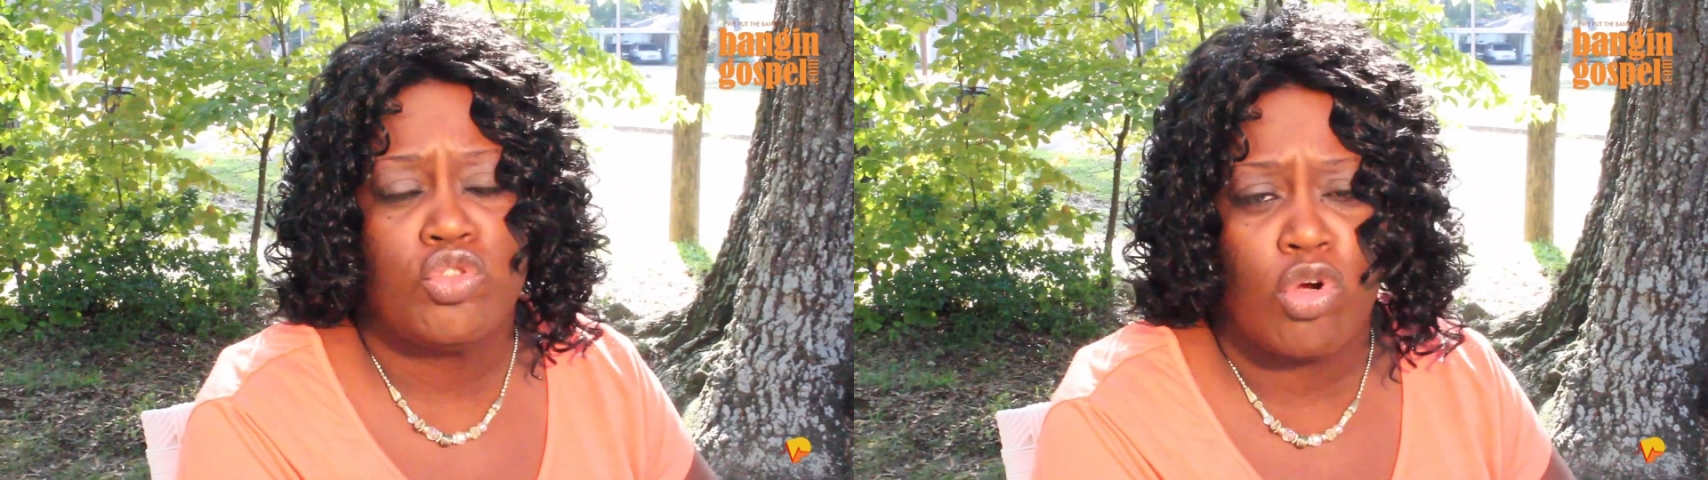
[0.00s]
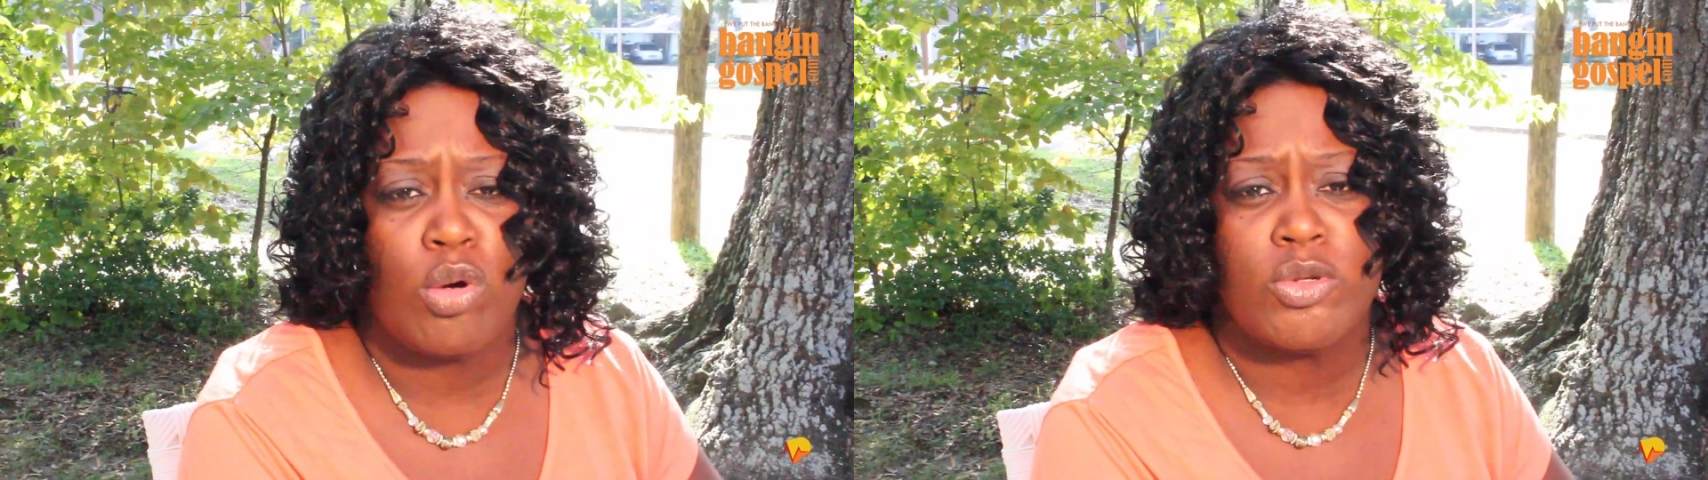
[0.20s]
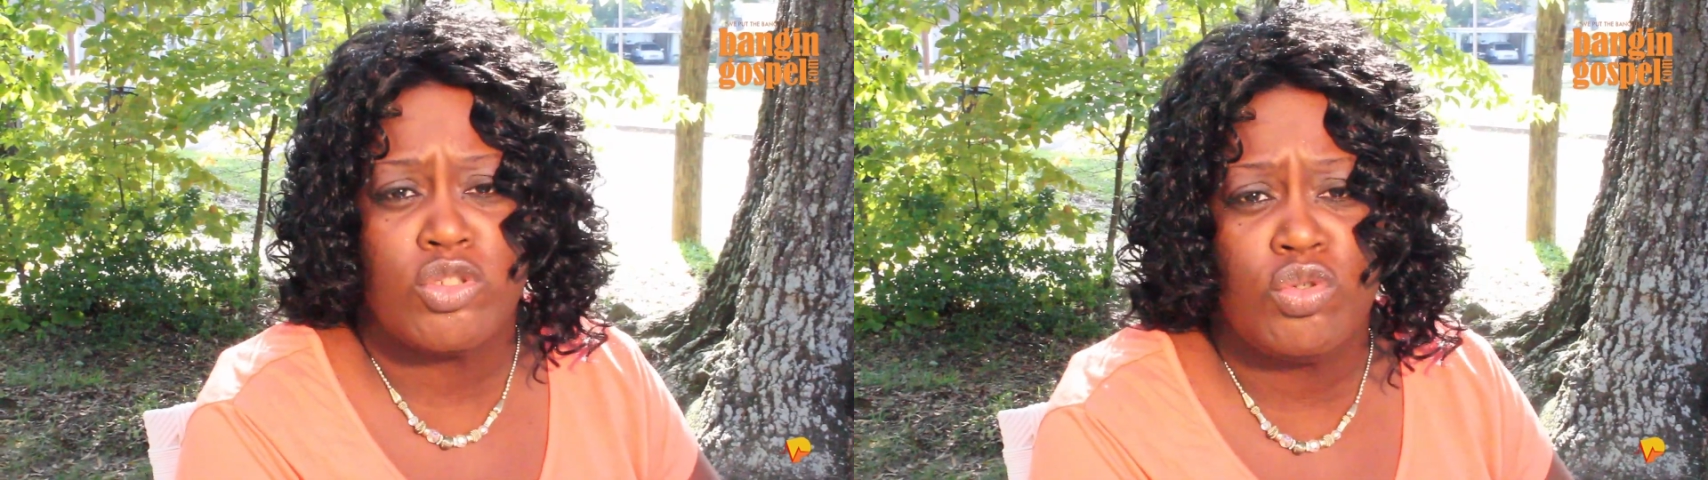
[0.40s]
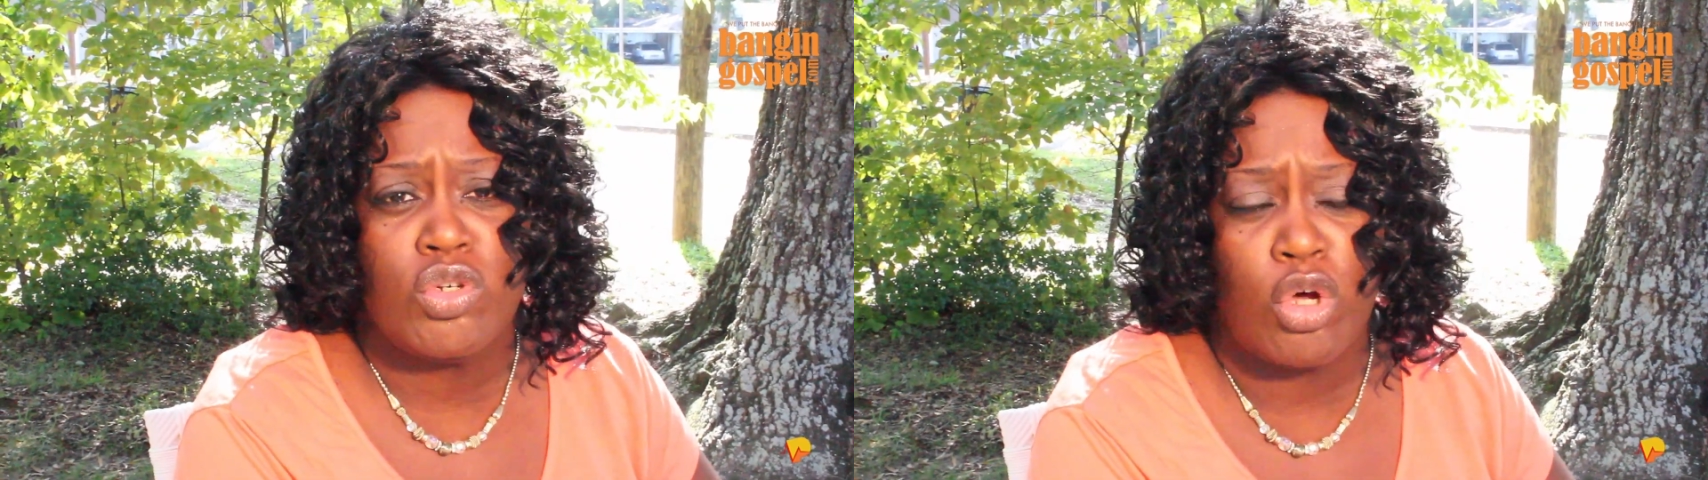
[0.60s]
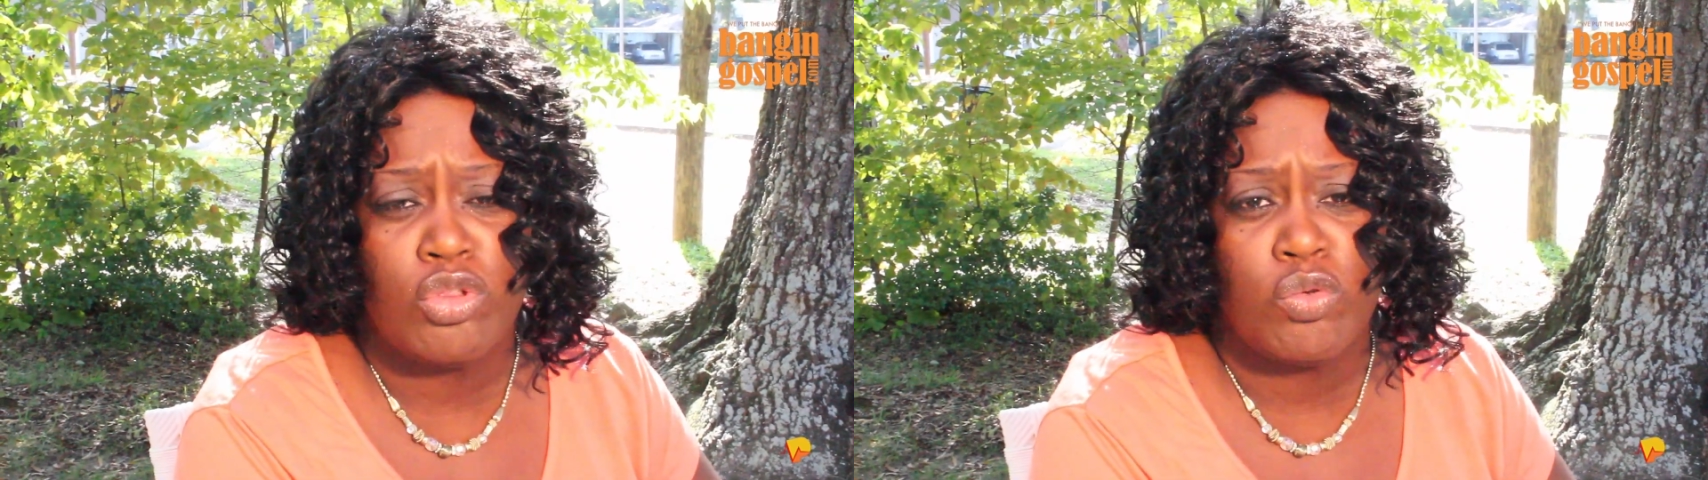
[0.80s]
troubles you
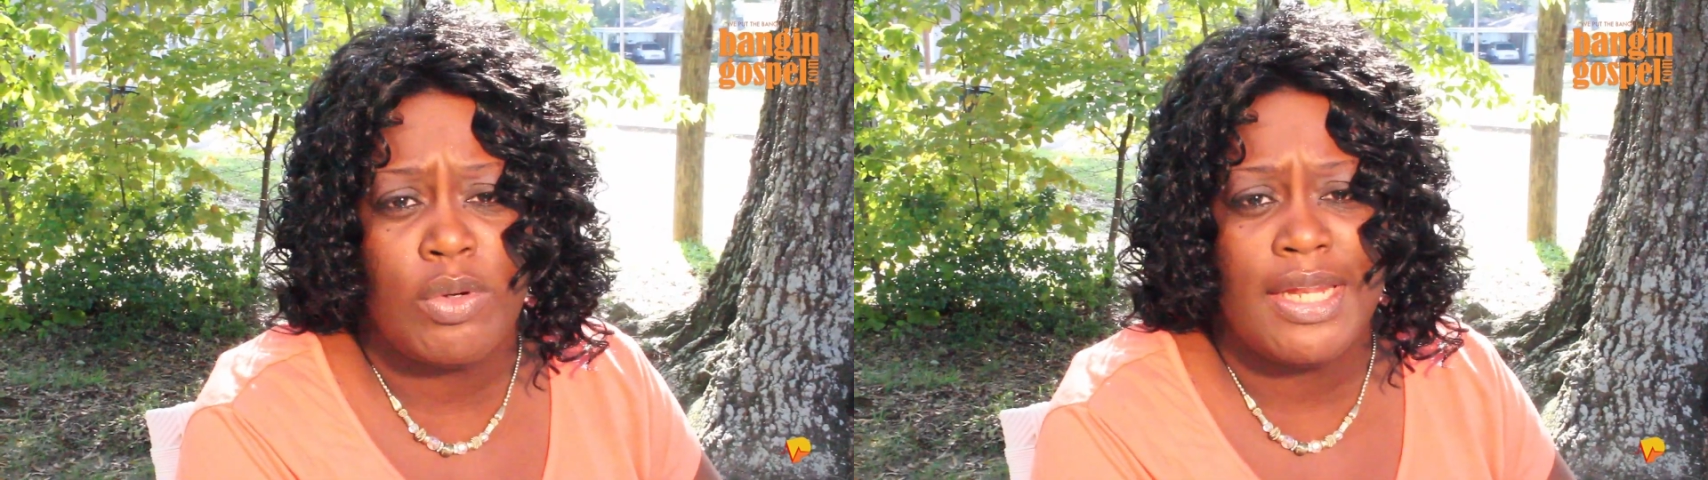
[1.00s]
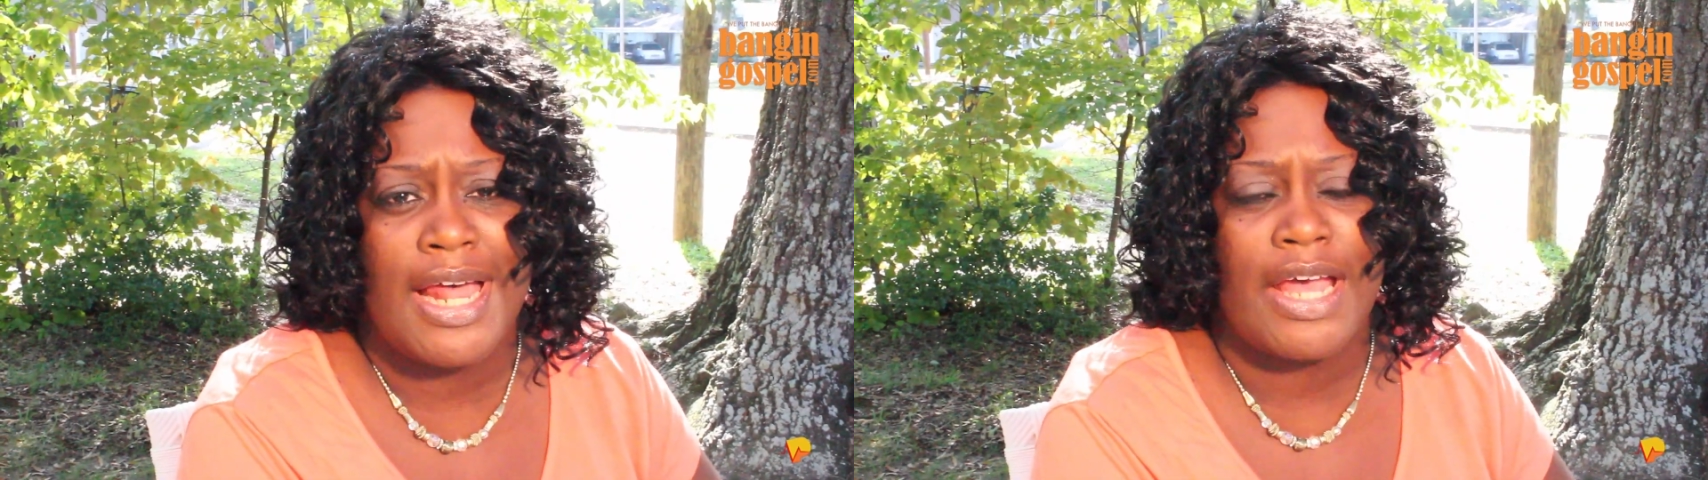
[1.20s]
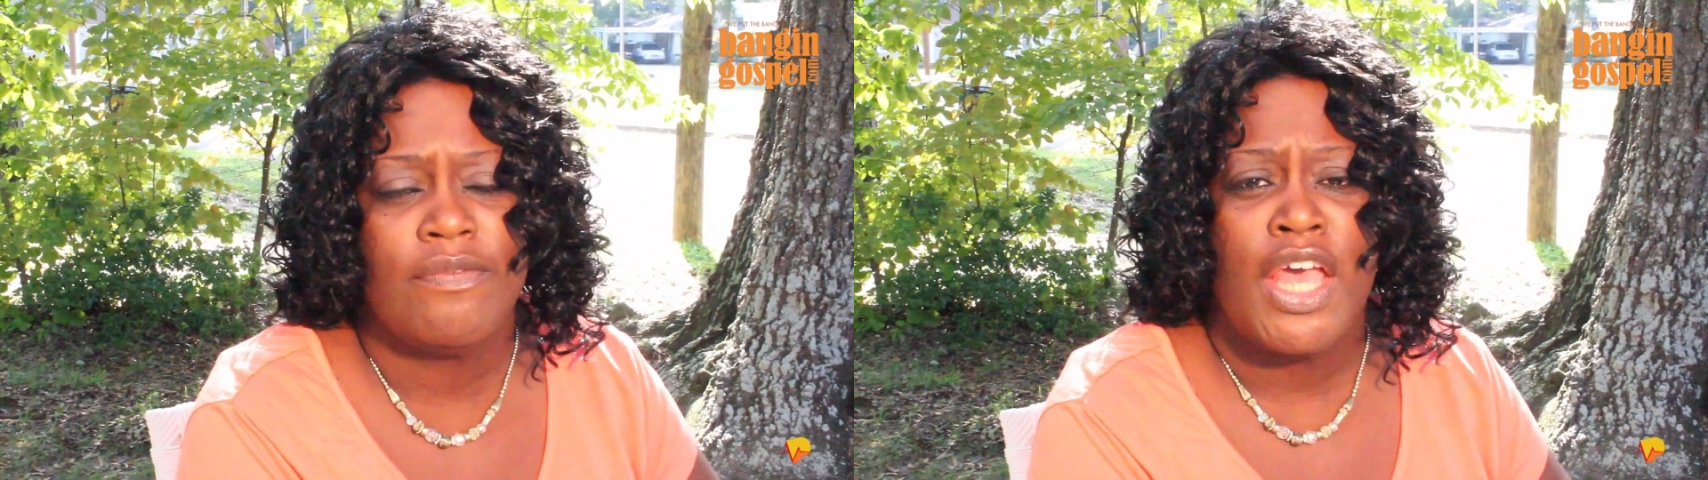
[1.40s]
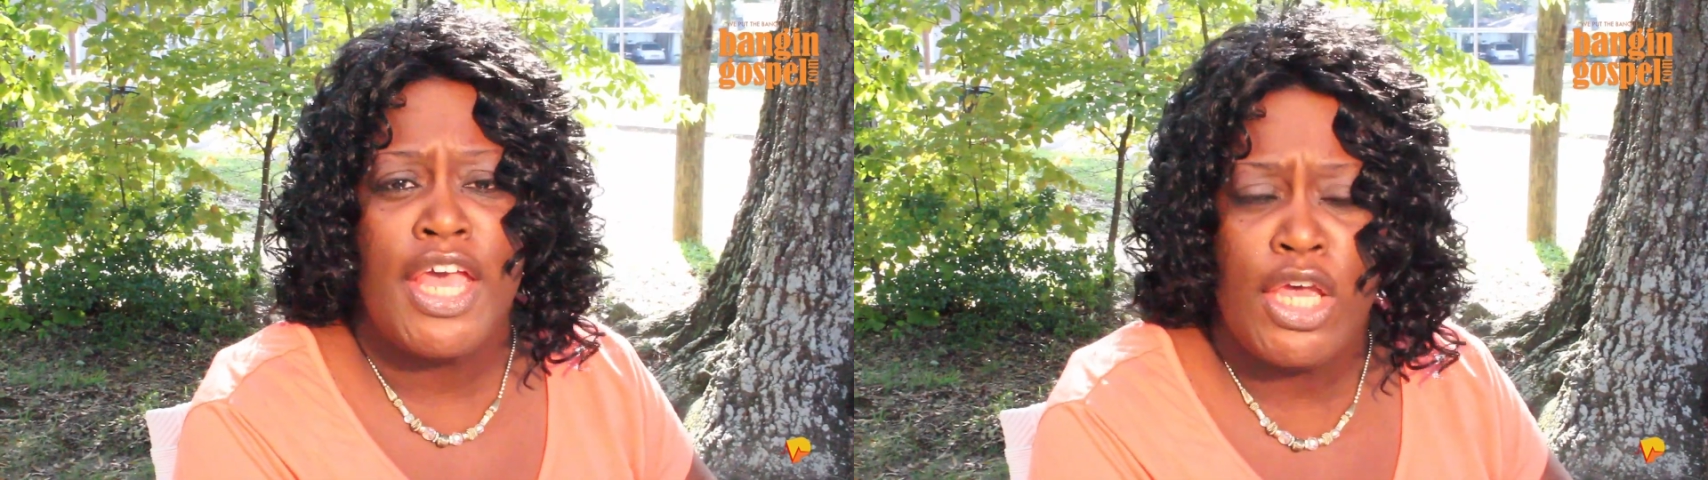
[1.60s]
go through in life,